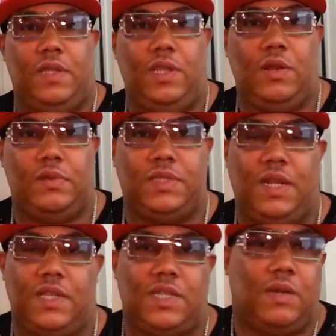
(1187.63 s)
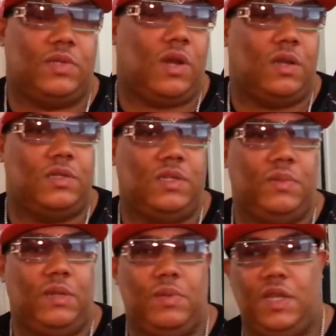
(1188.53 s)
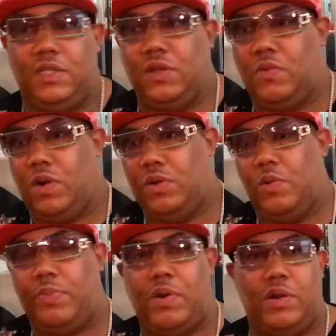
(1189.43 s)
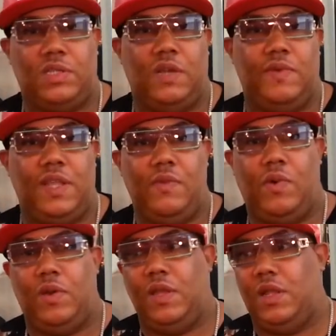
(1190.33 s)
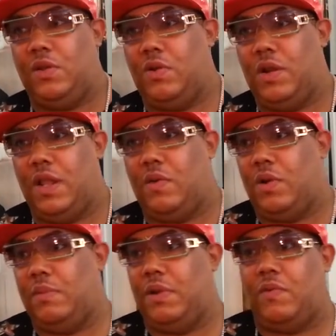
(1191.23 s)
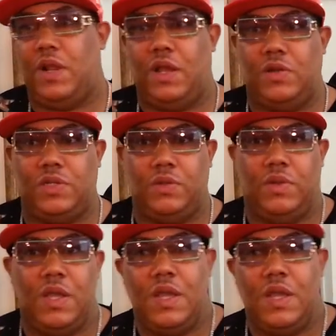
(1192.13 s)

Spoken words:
You know what I'm saying? They start talking to me. The niggas don't want no parts of it. They want to ignore you. They don't want to be around you.